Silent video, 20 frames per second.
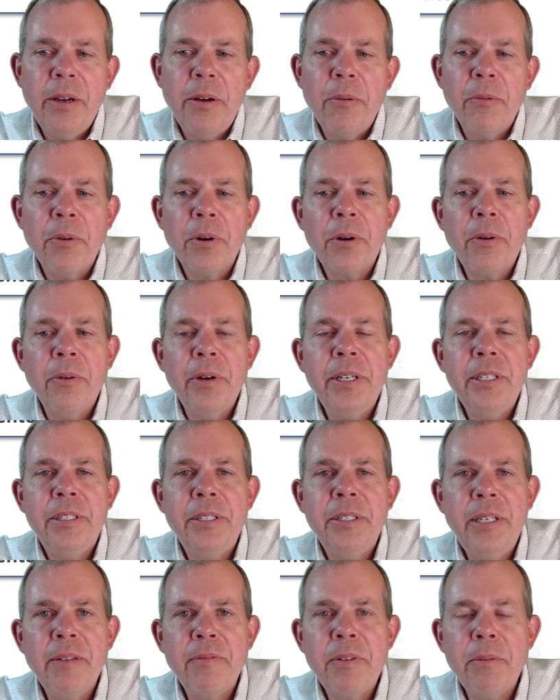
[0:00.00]
We're going
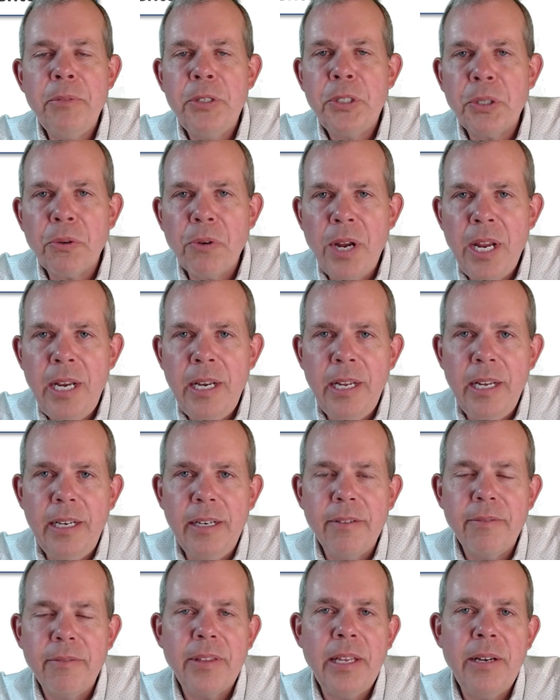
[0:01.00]
to give them training
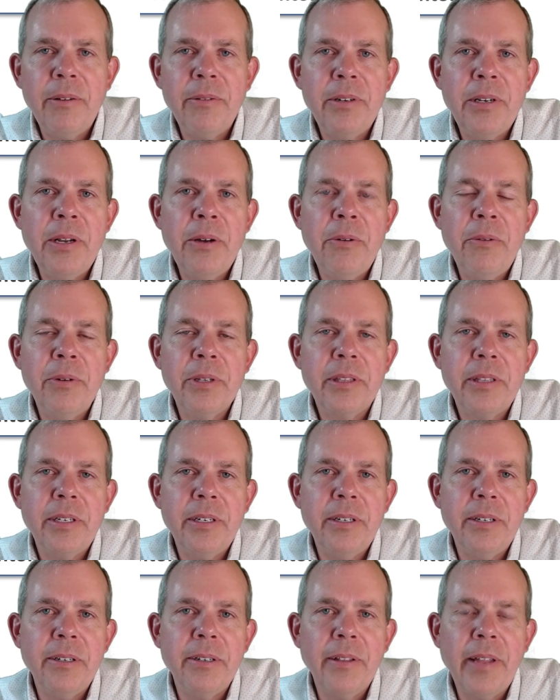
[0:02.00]
if they don't know what
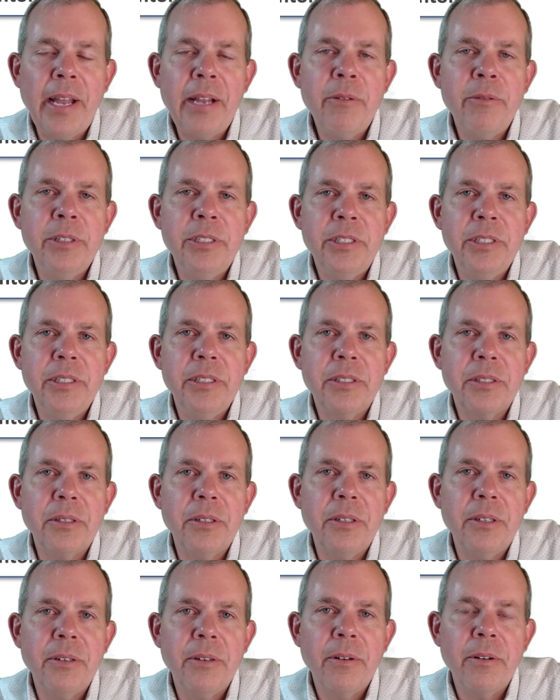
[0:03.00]
their language is,
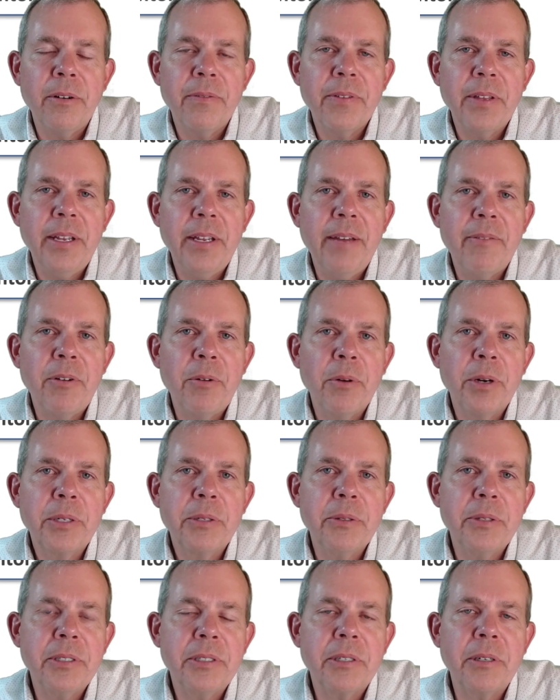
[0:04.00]
or if they haven't worked
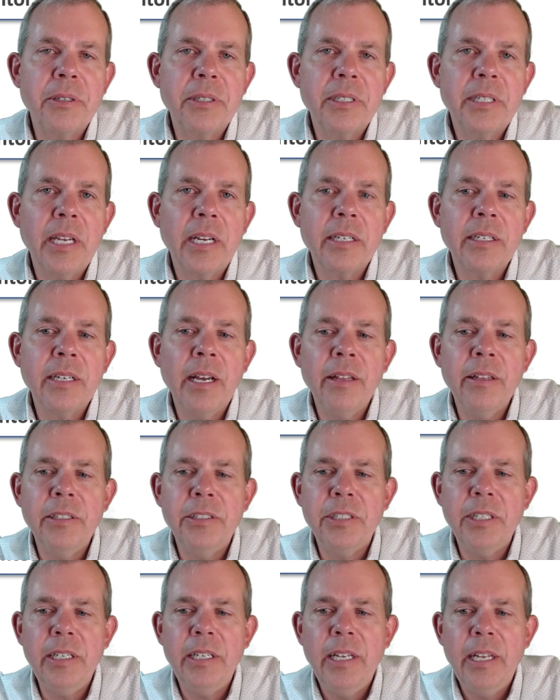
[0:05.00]
with a certain
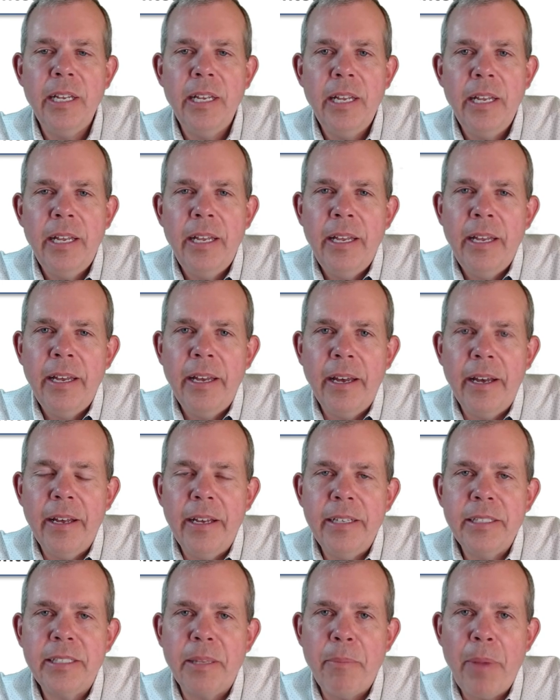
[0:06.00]
technology.
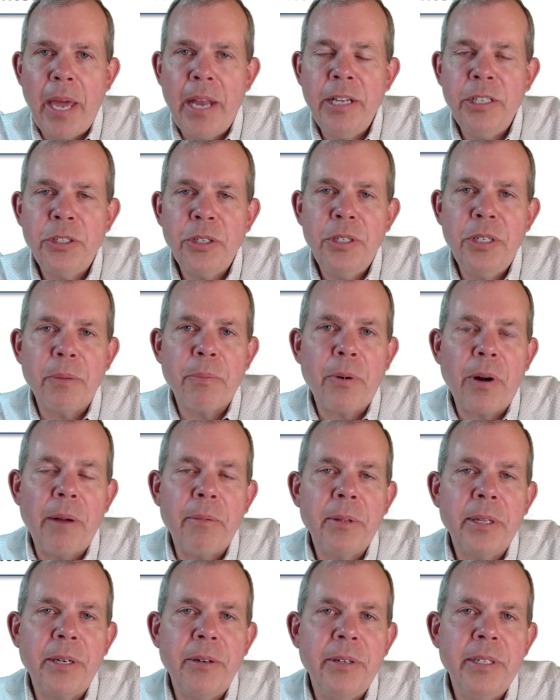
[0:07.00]
As the manager, you're
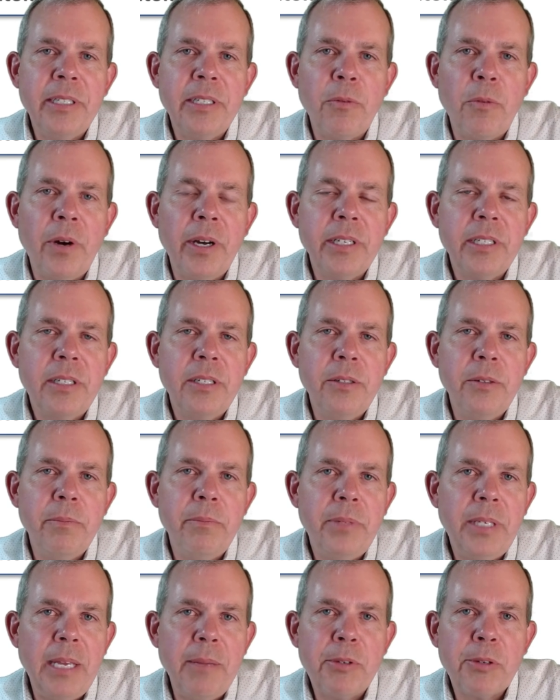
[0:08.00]
probably going to want to
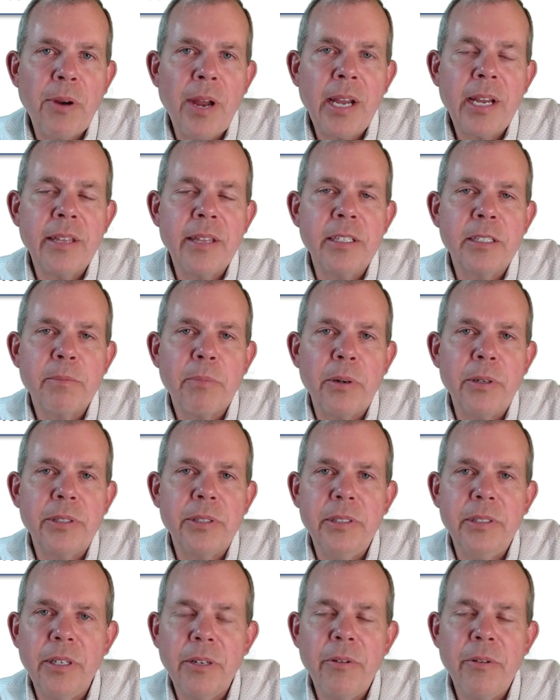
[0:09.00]
keep track of this
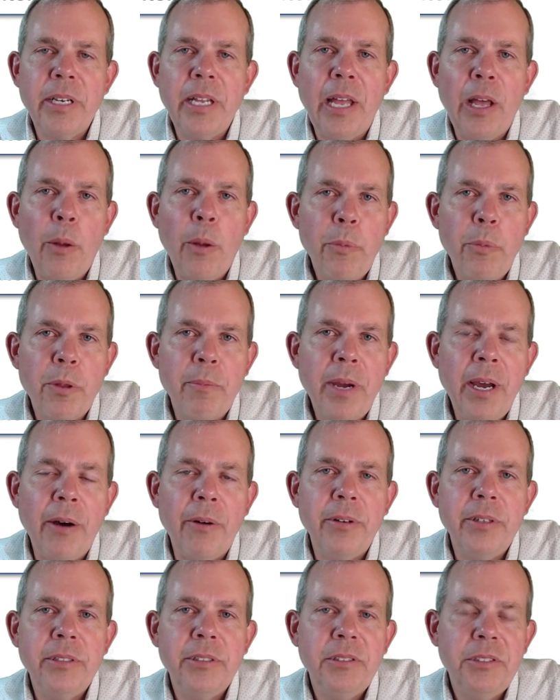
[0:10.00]
person. You're going to help them
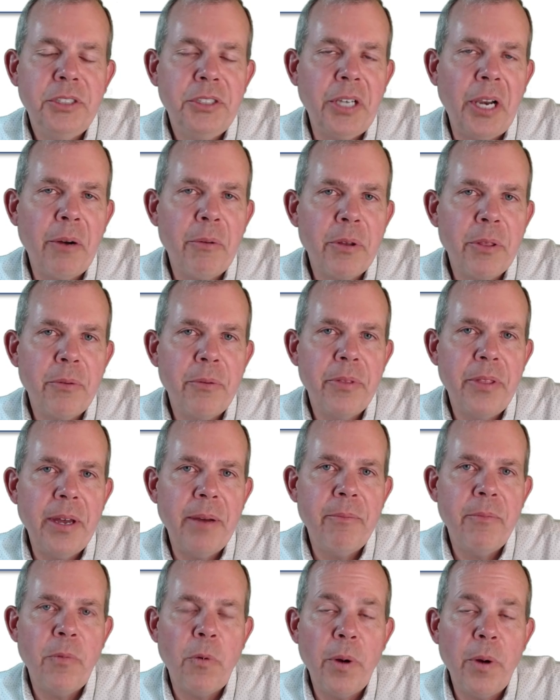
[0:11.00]
out, share with
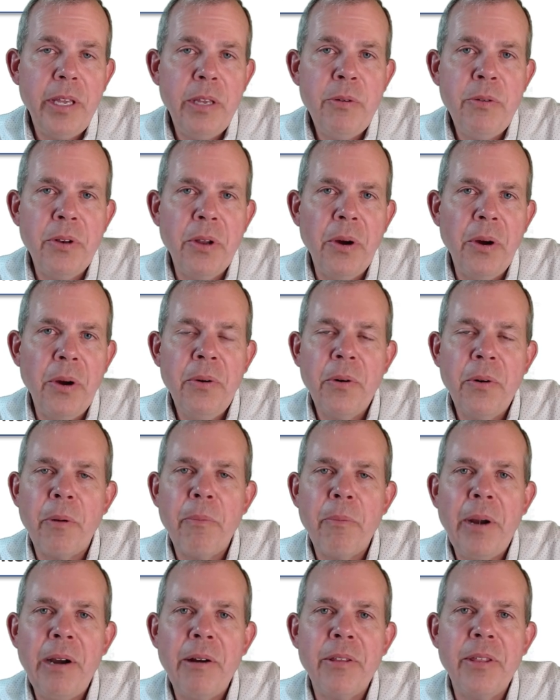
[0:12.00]
them what you know, or
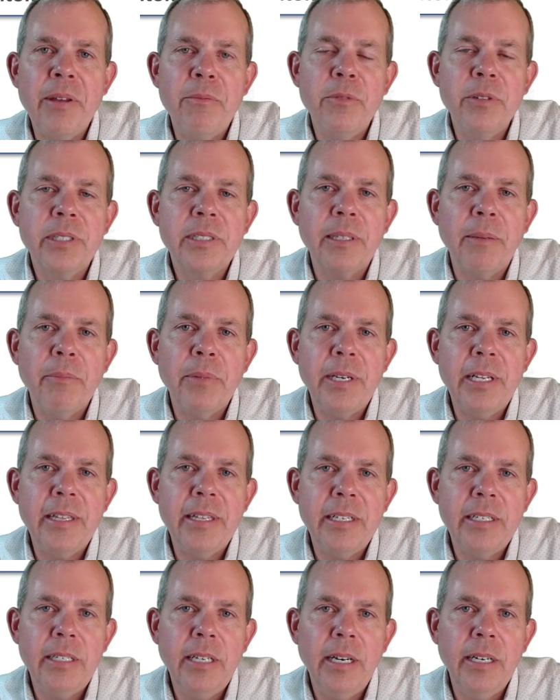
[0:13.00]
pair them with somebody
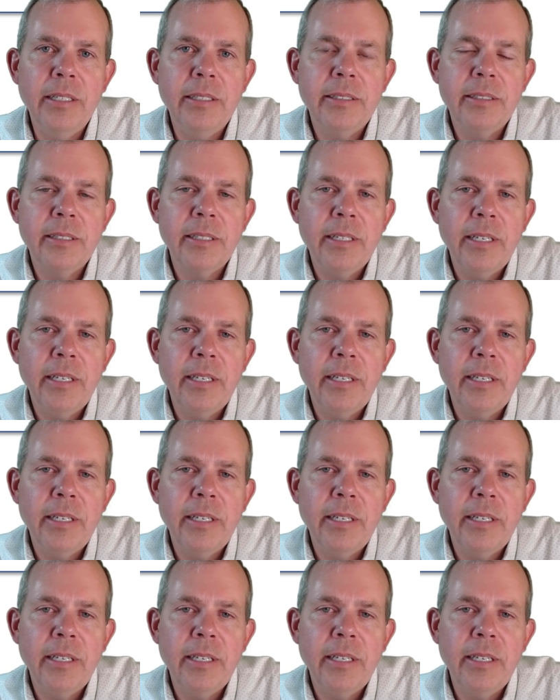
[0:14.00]
that does.